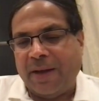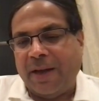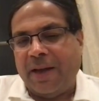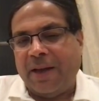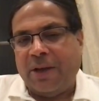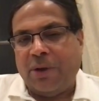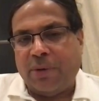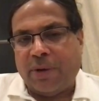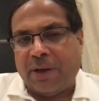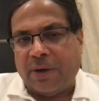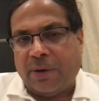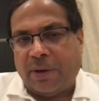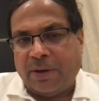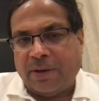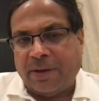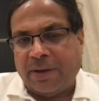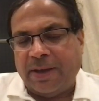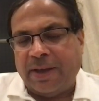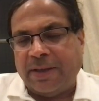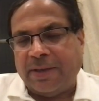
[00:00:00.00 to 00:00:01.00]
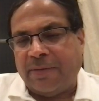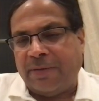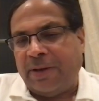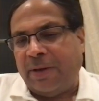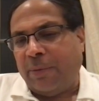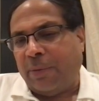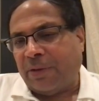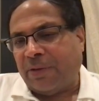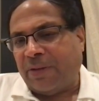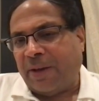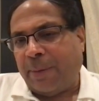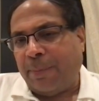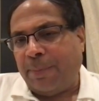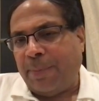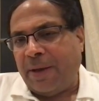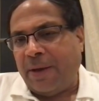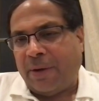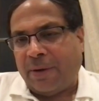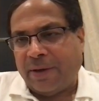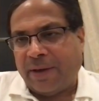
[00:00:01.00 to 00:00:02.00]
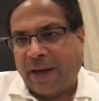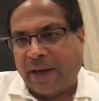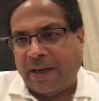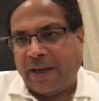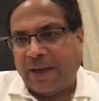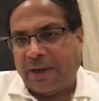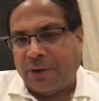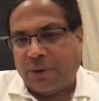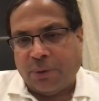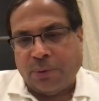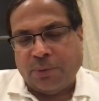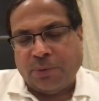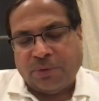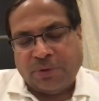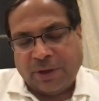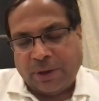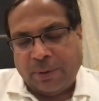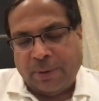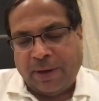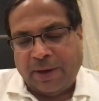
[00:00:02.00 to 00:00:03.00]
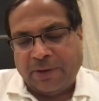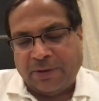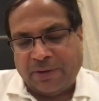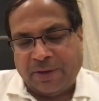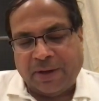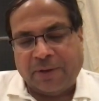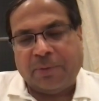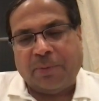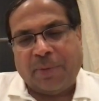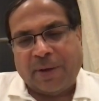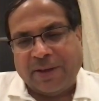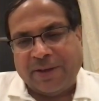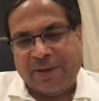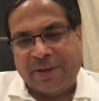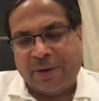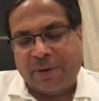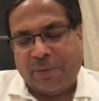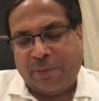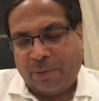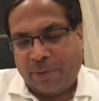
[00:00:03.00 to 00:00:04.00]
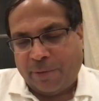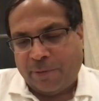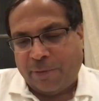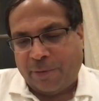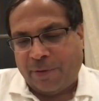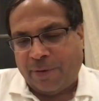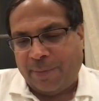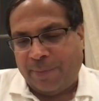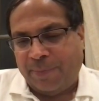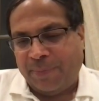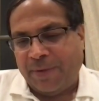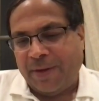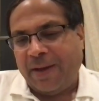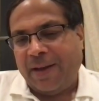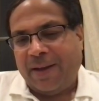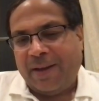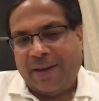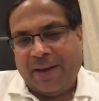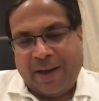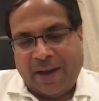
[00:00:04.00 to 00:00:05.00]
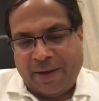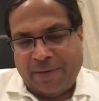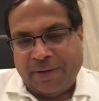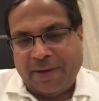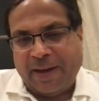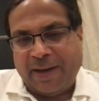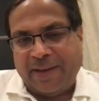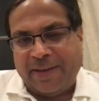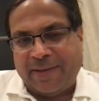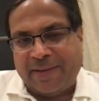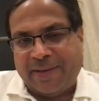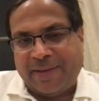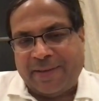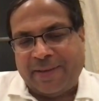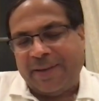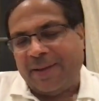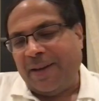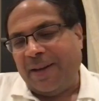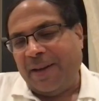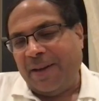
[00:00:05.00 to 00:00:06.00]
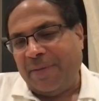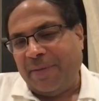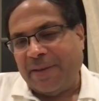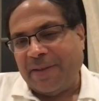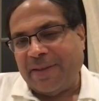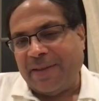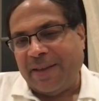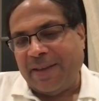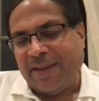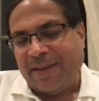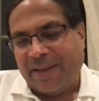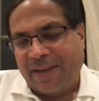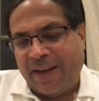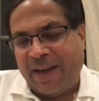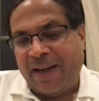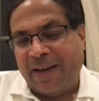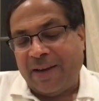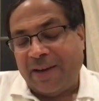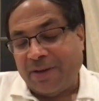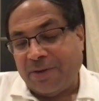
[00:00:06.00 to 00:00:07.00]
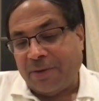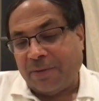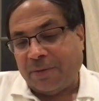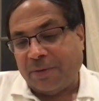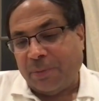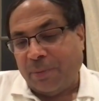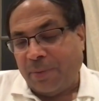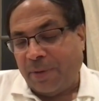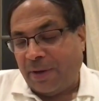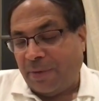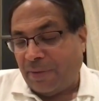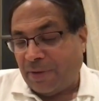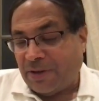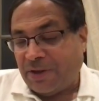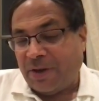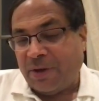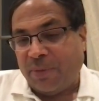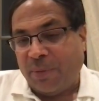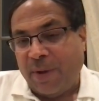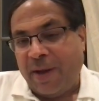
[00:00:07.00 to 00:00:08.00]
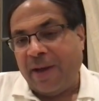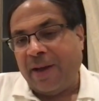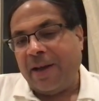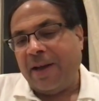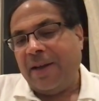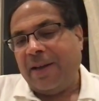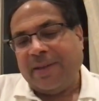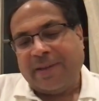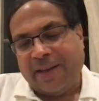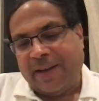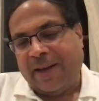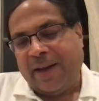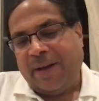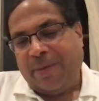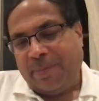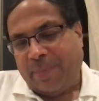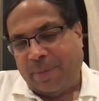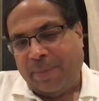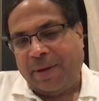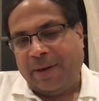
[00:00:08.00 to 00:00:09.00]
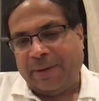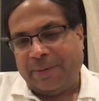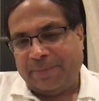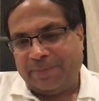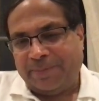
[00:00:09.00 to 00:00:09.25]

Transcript: You can alternatively WhatsApp me on 982-086-1044. Have a nice investing day, rest of the investing week. Take care. Bye-bye.